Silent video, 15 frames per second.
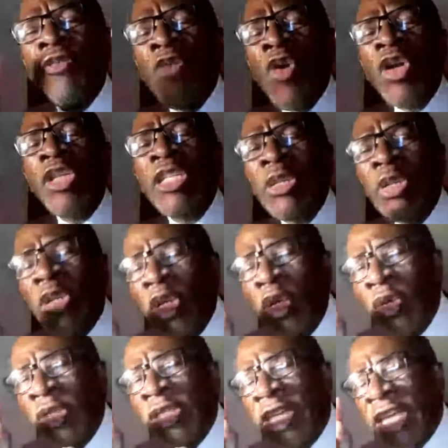vote
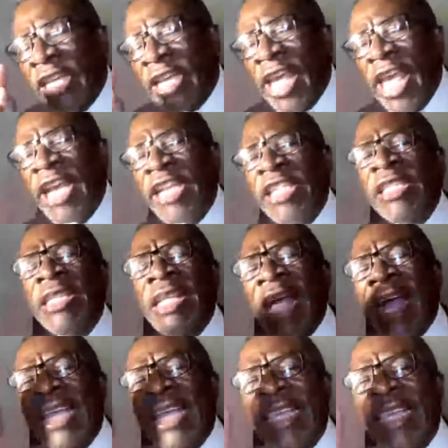using an X
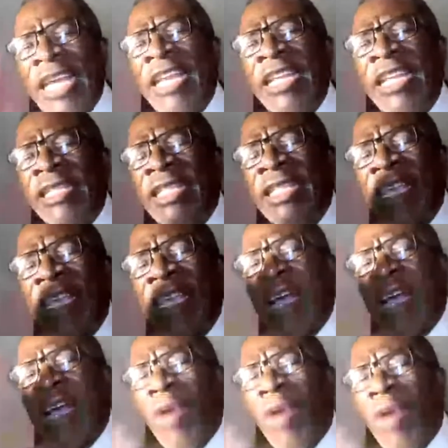against the
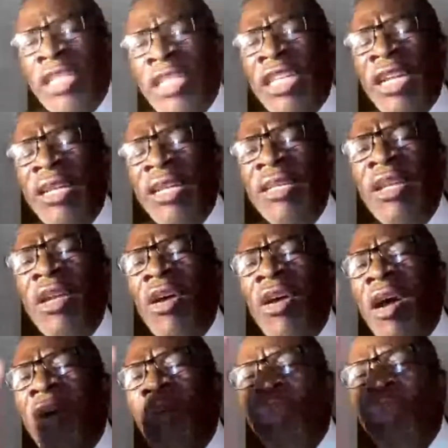Kwanja,
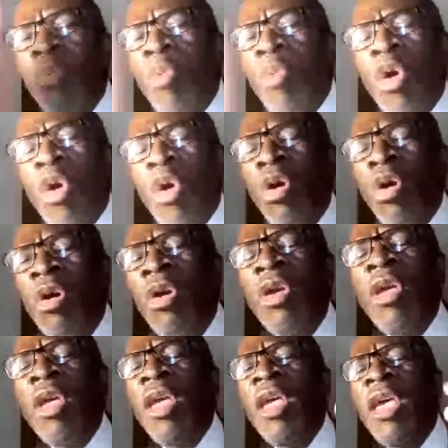Ukuboko,
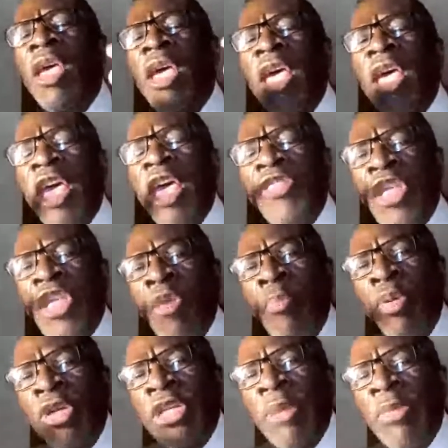and then you
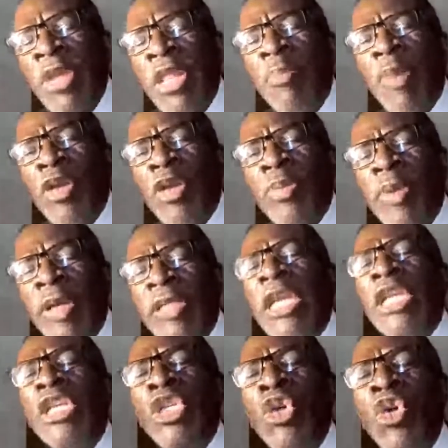put them in the ballot box.
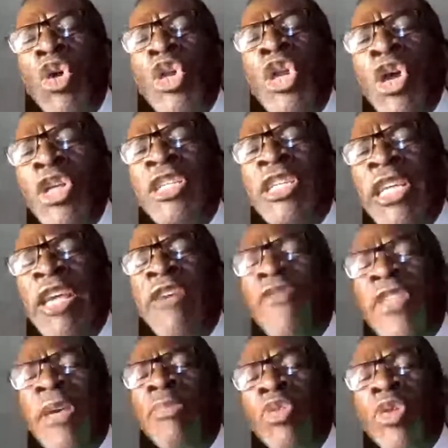Do not give
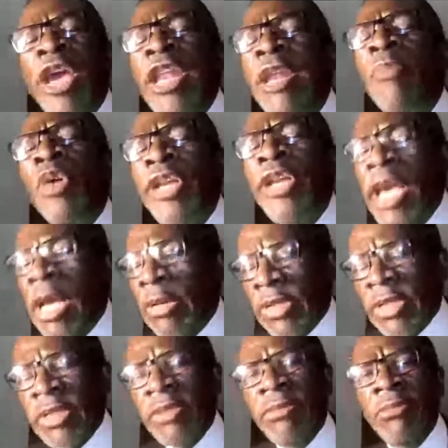them to anybody
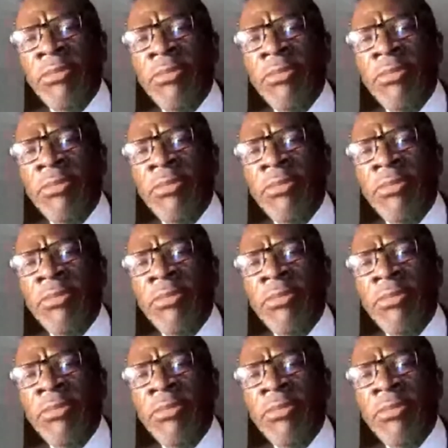else.